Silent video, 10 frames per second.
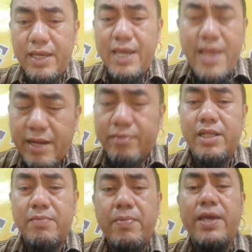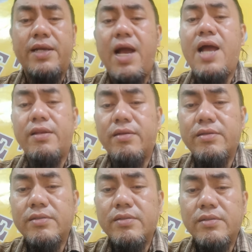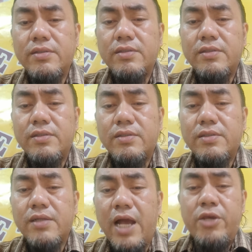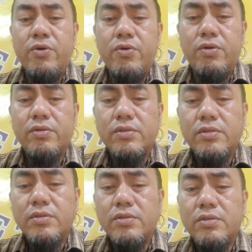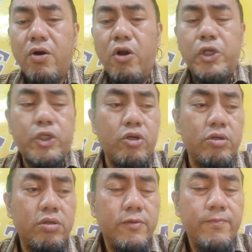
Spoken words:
elected by God. Are you also